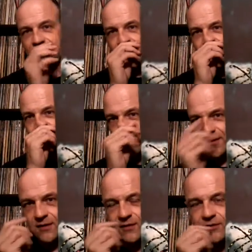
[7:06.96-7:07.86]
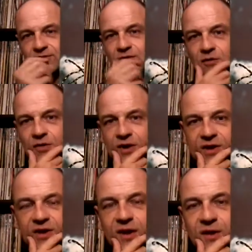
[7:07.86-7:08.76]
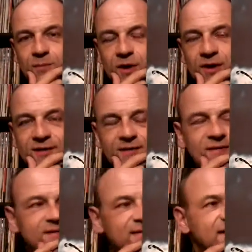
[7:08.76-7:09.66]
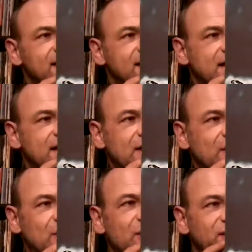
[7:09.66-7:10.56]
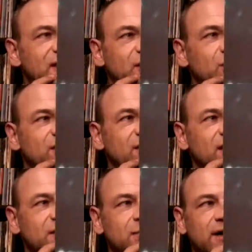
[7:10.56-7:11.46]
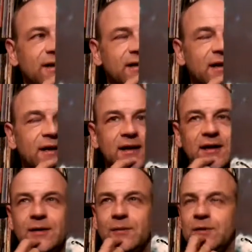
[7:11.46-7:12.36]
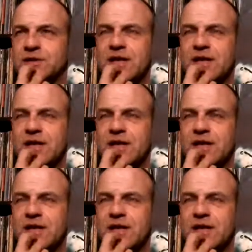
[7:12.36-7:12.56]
their song Lullaby, or the single was Lullaby, which